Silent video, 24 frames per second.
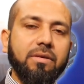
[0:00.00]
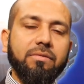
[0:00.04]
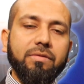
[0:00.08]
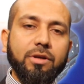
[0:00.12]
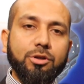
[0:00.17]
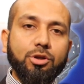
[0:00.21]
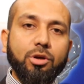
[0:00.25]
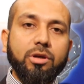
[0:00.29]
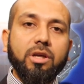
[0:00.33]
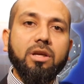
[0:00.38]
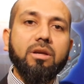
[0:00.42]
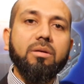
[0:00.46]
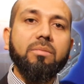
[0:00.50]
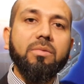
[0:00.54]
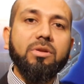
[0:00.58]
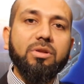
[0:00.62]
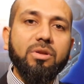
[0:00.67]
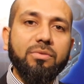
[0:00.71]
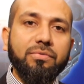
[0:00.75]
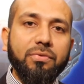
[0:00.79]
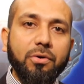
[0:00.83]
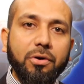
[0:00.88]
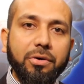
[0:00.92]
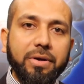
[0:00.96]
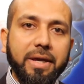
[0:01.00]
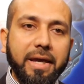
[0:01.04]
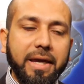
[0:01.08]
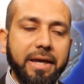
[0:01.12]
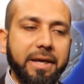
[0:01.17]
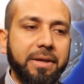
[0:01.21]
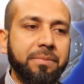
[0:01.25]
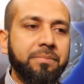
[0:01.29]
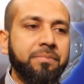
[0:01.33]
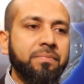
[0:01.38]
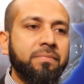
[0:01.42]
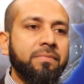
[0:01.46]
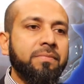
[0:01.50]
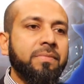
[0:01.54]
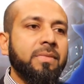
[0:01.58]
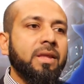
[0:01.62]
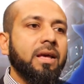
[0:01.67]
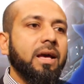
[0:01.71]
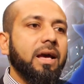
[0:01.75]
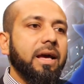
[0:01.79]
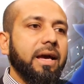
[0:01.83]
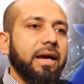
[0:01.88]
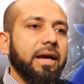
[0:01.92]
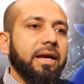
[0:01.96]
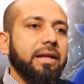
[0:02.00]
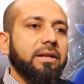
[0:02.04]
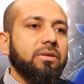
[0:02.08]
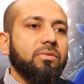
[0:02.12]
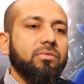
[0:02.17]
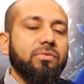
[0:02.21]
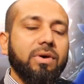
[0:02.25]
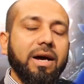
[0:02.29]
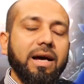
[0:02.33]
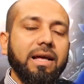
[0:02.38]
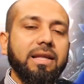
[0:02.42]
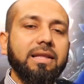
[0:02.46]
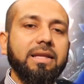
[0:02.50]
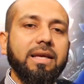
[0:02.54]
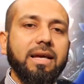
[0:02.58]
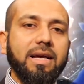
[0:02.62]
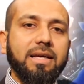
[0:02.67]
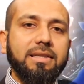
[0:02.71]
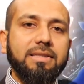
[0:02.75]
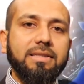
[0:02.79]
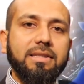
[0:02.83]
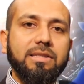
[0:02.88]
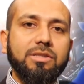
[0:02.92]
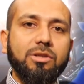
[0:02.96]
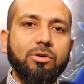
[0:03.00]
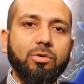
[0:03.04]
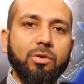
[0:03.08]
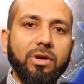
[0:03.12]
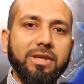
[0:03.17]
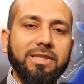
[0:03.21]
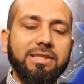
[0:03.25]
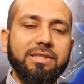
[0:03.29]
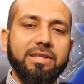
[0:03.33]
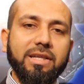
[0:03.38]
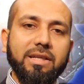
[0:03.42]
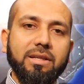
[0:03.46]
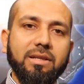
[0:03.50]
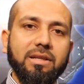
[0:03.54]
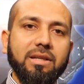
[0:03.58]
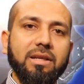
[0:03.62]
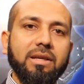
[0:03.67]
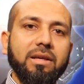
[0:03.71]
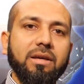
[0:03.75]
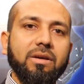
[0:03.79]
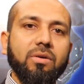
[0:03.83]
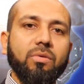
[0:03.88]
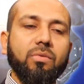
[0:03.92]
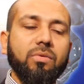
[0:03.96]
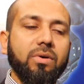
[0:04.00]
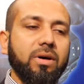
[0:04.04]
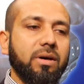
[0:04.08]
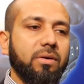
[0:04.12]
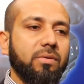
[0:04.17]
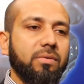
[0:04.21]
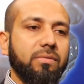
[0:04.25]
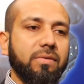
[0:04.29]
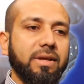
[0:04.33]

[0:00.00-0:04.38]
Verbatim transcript: We're talking about the 4K and while they ask us a question uh,